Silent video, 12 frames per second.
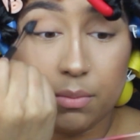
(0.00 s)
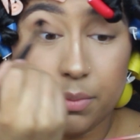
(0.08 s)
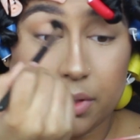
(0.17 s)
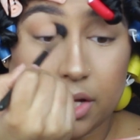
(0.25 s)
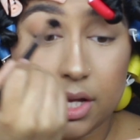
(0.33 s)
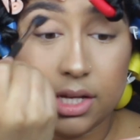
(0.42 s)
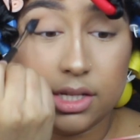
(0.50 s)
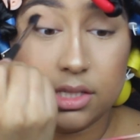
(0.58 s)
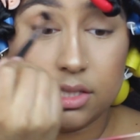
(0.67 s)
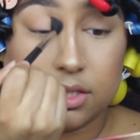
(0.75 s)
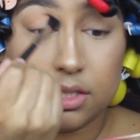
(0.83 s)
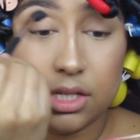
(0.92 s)

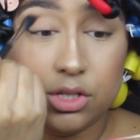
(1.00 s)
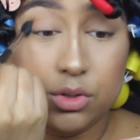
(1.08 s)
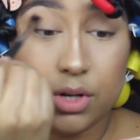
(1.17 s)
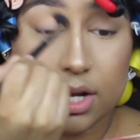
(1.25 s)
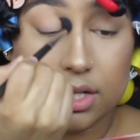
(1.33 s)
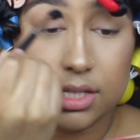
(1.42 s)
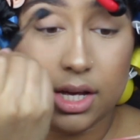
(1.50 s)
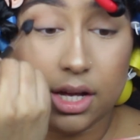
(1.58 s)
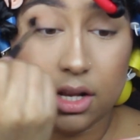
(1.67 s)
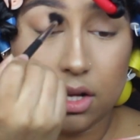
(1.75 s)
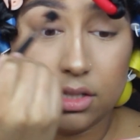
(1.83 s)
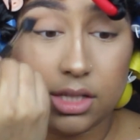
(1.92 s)
because they do kind of take
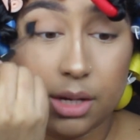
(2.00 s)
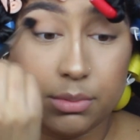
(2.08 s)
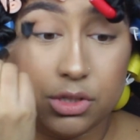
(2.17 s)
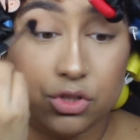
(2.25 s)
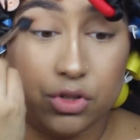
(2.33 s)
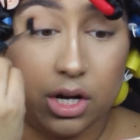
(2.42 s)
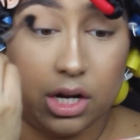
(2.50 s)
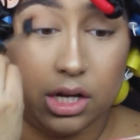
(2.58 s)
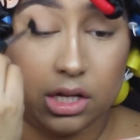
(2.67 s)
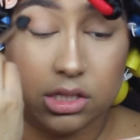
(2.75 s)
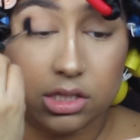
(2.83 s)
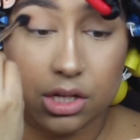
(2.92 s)
a long time to
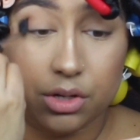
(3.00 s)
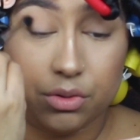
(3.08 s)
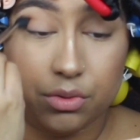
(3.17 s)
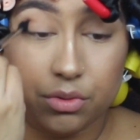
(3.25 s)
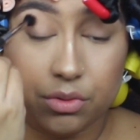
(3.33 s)
dry, so.